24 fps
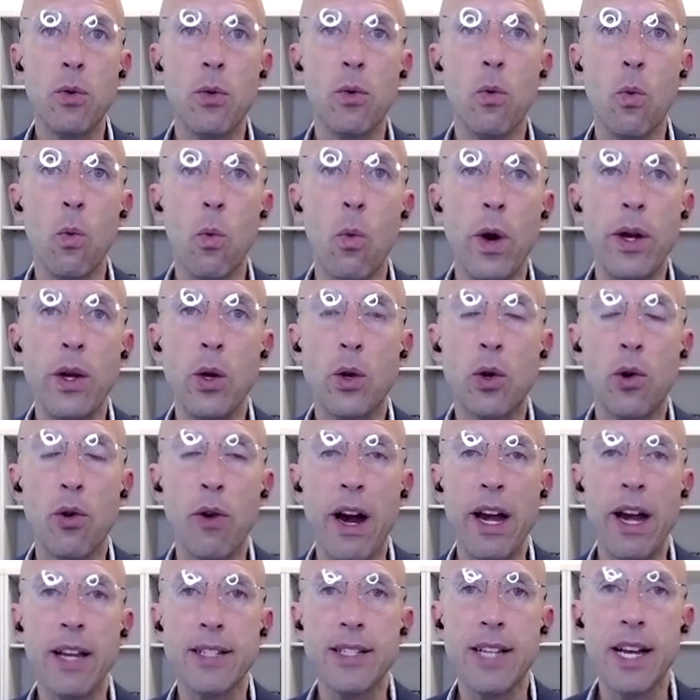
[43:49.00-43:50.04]
when you
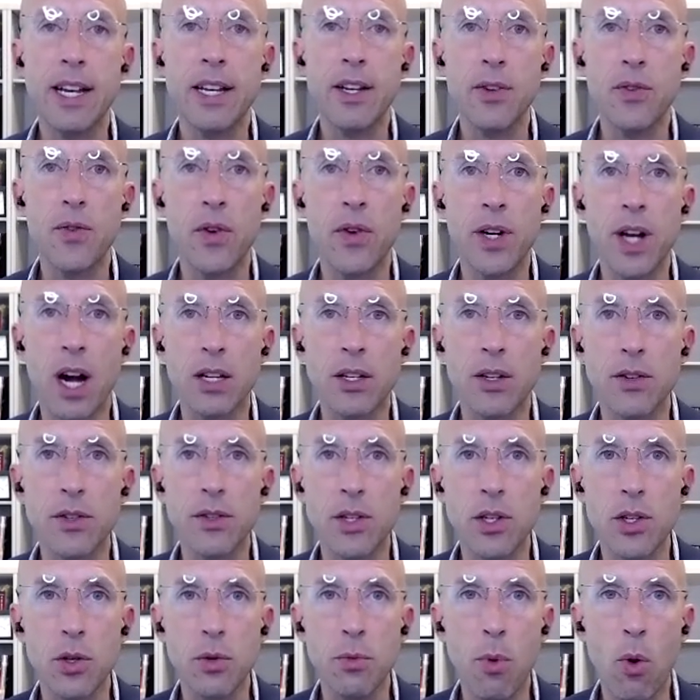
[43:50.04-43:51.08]
create incentives for doctors
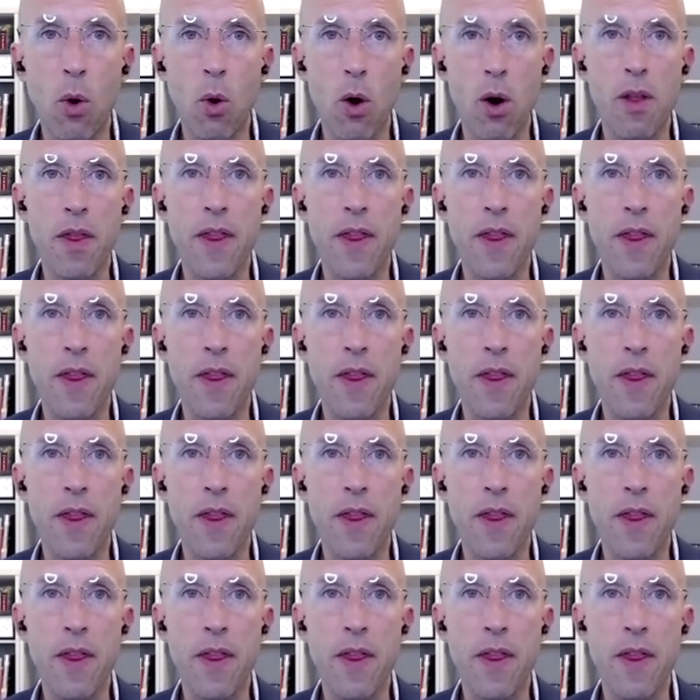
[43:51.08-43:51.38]
to do more,